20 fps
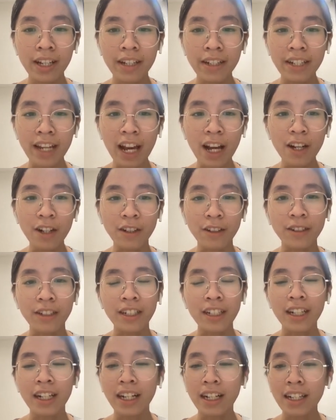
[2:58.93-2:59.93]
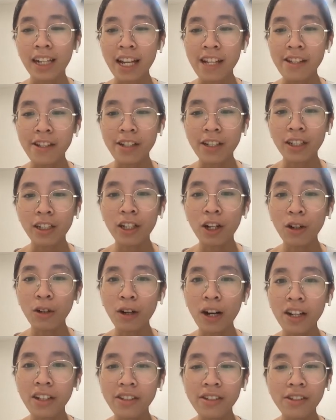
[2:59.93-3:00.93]
Now, let's go
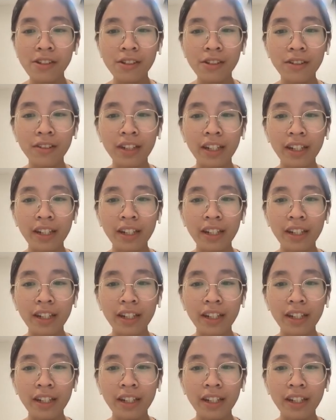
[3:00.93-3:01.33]
on to the